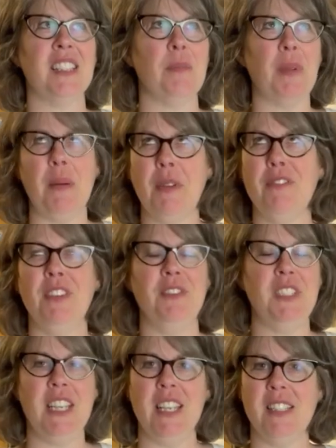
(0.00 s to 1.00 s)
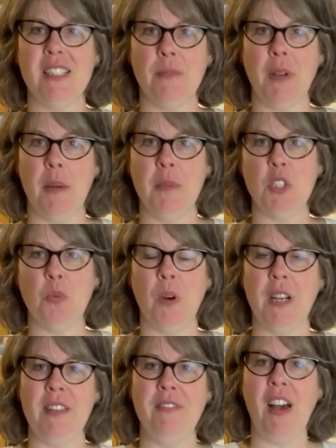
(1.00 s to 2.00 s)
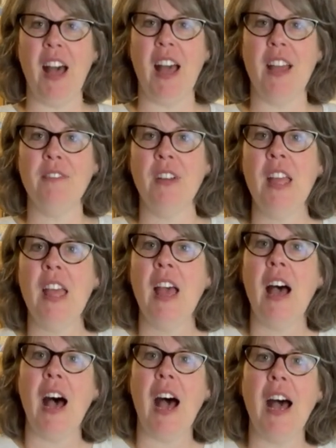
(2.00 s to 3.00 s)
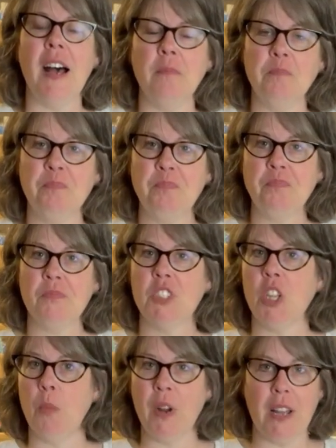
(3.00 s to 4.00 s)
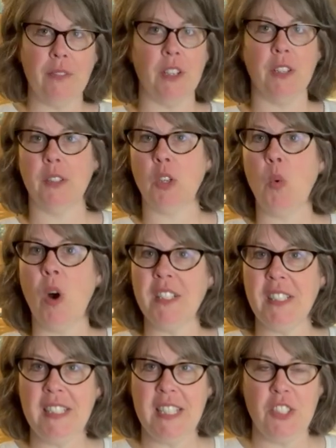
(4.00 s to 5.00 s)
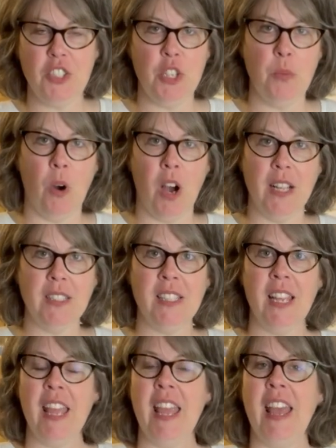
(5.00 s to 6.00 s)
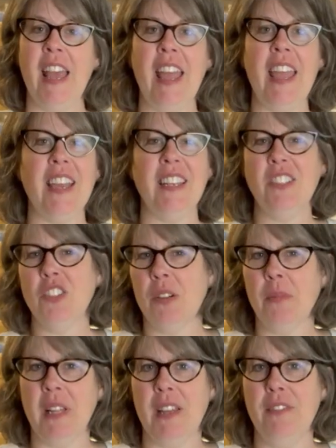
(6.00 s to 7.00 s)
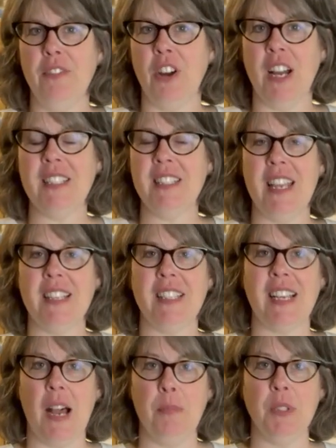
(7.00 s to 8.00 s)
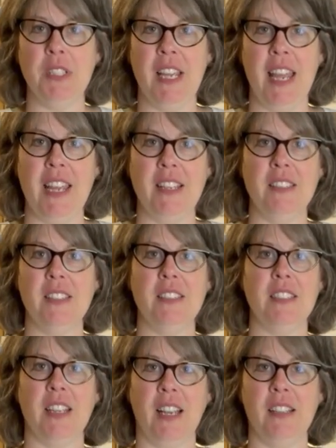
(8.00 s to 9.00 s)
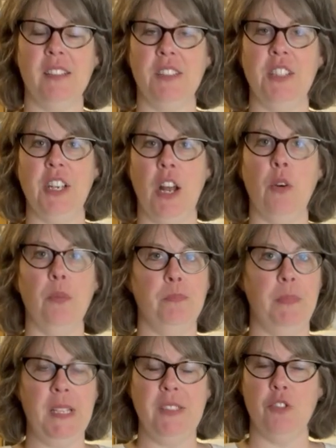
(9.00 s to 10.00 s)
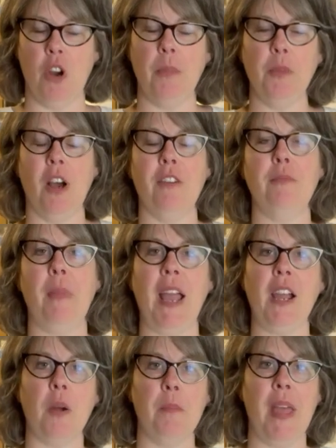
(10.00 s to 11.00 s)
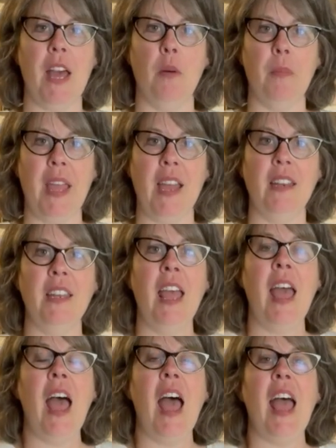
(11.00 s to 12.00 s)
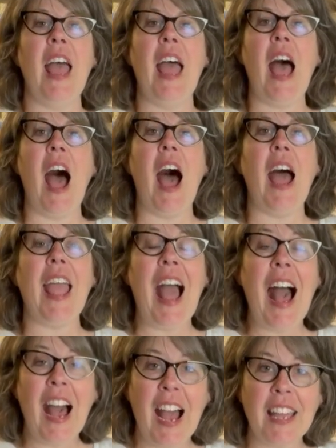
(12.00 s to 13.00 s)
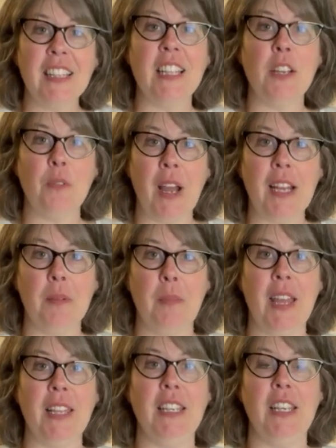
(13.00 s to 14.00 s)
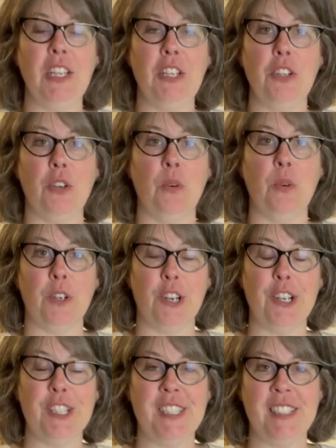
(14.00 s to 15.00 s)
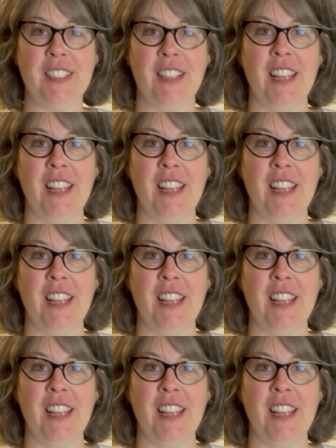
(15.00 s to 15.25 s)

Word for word: some come in 15, some come in 25. Um, so whatever quantities you want. And it normally for us takes a couple days to, you know, be dropped off by our mailman. I highly recommend getting your orders